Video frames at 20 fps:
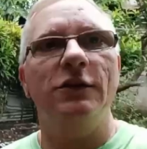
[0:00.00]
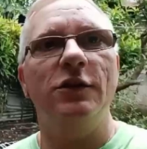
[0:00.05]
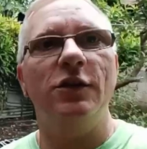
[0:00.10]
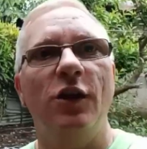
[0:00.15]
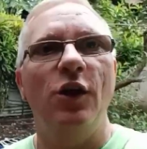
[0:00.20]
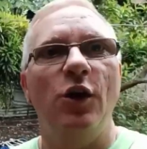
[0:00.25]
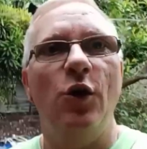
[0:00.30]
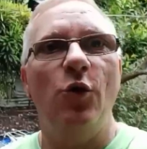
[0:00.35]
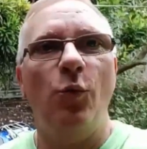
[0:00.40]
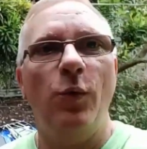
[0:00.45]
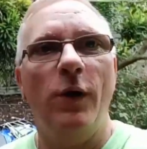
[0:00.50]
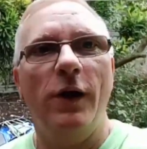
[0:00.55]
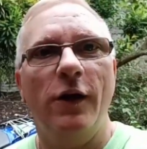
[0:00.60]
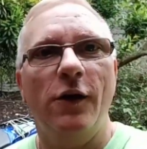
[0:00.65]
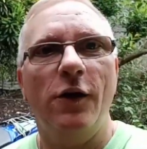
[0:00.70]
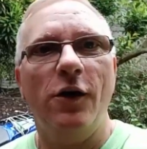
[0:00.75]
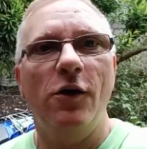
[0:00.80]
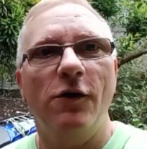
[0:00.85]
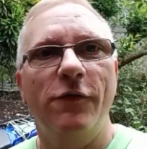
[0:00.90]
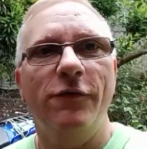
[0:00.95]
We're
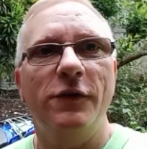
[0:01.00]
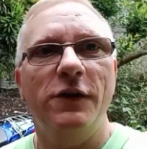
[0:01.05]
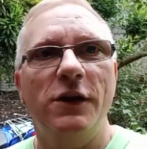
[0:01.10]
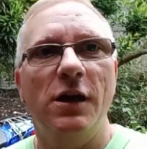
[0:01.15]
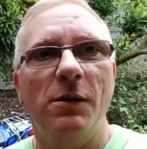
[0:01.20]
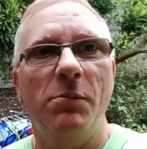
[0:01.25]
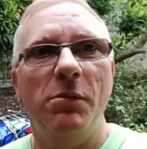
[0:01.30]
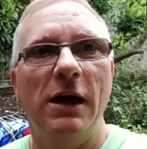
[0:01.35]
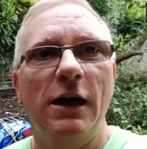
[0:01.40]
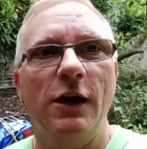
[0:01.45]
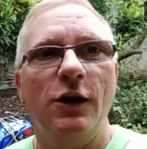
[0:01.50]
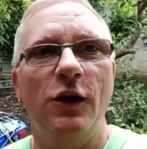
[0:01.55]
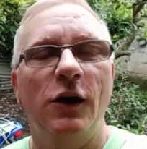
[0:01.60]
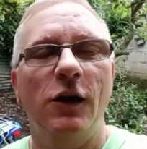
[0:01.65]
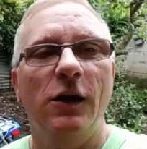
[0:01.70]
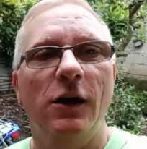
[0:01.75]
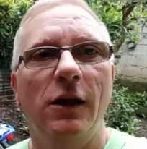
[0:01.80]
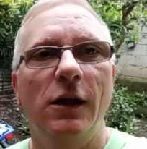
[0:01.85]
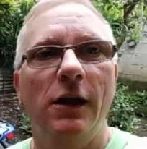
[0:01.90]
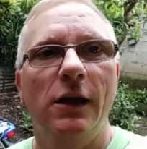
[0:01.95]
off to
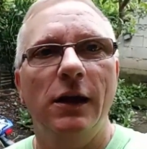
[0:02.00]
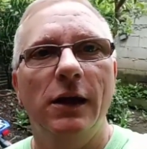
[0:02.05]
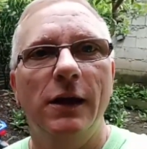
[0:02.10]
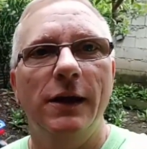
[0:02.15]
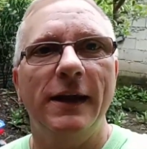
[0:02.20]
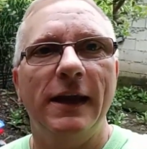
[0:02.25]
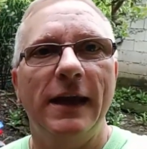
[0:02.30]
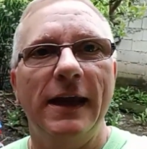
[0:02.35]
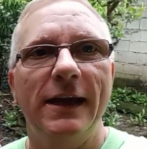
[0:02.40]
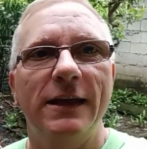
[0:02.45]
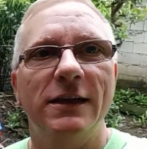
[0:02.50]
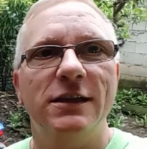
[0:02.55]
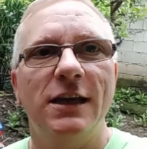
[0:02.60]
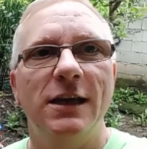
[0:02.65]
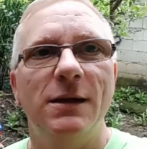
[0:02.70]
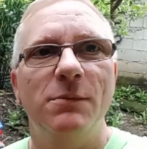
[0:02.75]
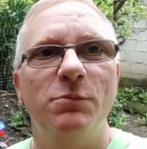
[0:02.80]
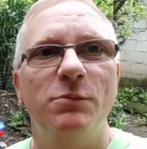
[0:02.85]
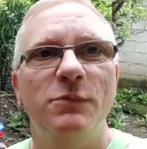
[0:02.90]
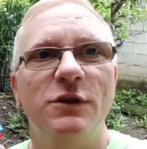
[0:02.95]
Bacolod SM
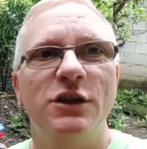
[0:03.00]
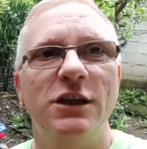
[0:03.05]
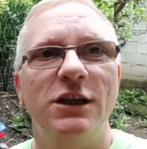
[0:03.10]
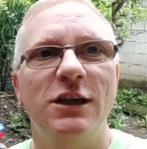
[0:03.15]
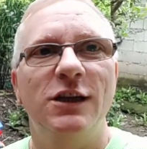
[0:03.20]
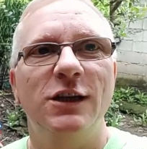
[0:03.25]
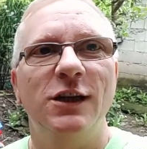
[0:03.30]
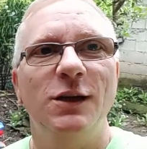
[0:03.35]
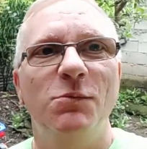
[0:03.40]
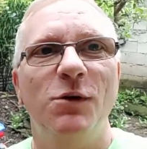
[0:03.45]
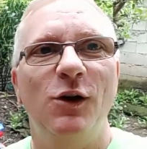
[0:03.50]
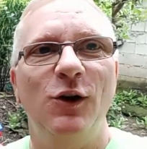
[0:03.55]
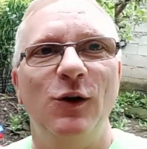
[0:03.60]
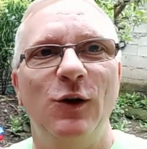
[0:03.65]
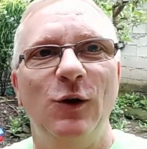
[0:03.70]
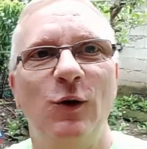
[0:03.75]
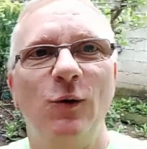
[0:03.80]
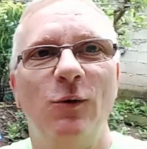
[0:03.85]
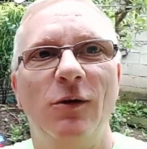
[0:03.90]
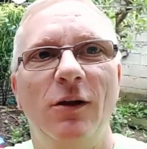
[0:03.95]
City Mall.
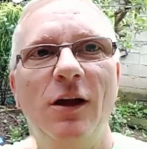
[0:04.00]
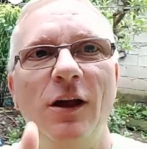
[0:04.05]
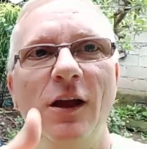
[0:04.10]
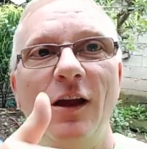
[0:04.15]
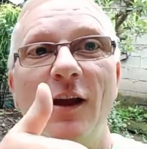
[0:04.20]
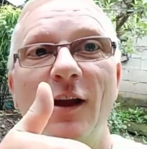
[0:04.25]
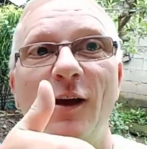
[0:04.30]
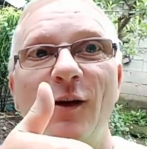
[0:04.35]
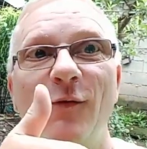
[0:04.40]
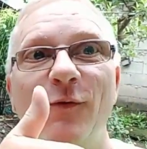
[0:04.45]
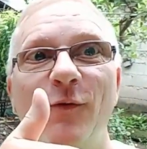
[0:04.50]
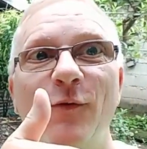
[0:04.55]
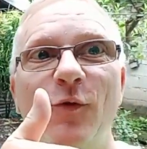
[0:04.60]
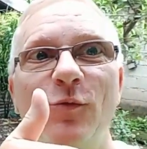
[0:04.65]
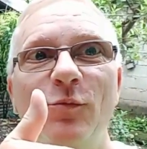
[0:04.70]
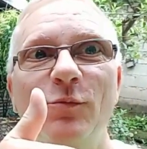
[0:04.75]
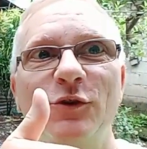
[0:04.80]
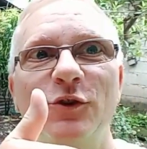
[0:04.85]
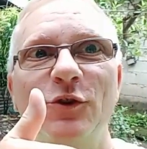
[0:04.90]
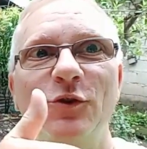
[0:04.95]
Thumbs up,
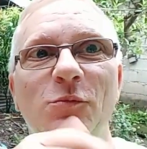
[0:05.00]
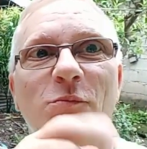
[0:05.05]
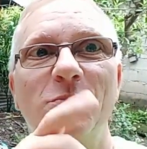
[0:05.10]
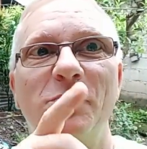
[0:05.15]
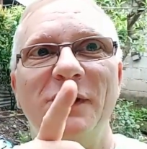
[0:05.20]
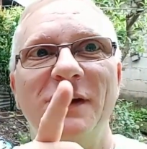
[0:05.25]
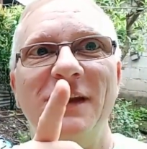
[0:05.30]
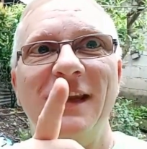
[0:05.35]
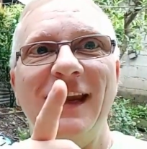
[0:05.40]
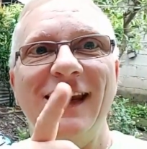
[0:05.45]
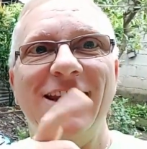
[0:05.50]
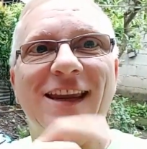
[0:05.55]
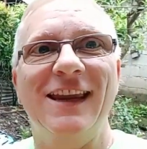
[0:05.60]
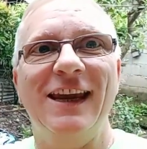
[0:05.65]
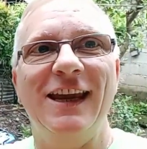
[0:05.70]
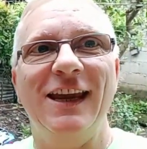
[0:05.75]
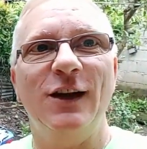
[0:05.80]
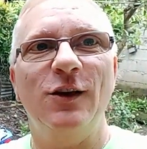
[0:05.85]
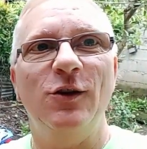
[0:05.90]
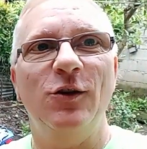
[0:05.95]
take care,
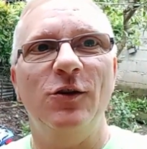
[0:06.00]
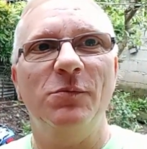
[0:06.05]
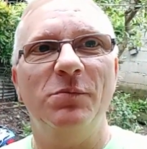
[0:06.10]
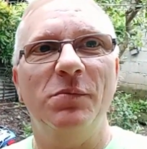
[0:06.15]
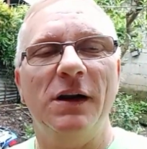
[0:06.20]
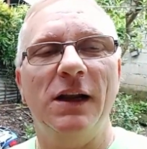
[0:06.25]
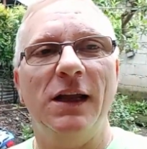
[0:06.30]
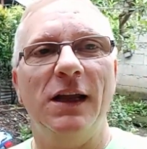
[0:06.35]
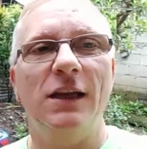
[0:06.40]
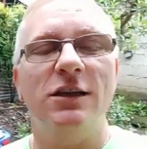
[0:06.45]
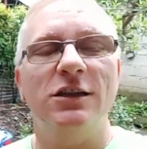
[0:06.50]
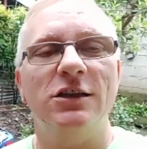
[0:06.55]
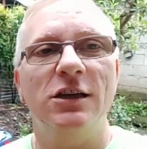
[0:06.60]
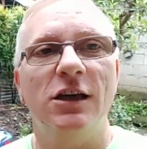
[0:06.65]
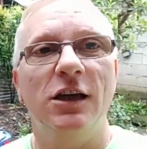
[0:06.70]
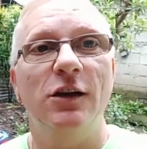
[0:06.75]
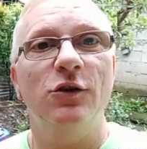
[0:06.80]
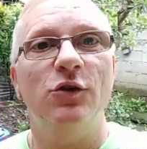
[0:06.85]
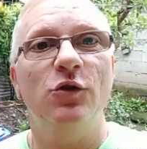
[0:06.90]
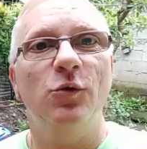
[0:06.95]
God bless, and to
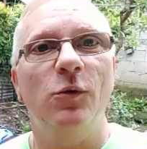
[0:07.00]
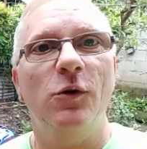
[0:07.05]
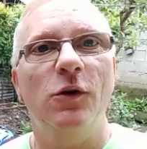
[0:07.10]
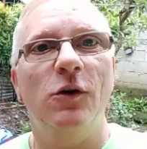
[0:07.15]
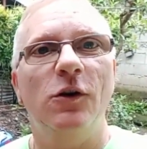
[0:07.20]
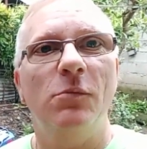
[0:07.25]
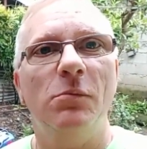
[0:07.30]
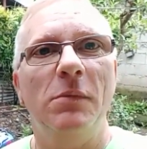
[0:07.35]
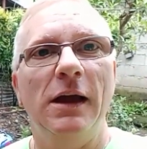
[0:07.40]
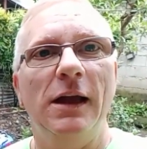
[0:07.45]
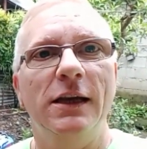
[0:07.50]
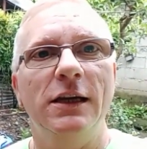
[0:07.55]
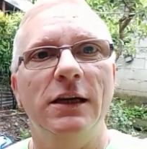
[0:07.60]
all my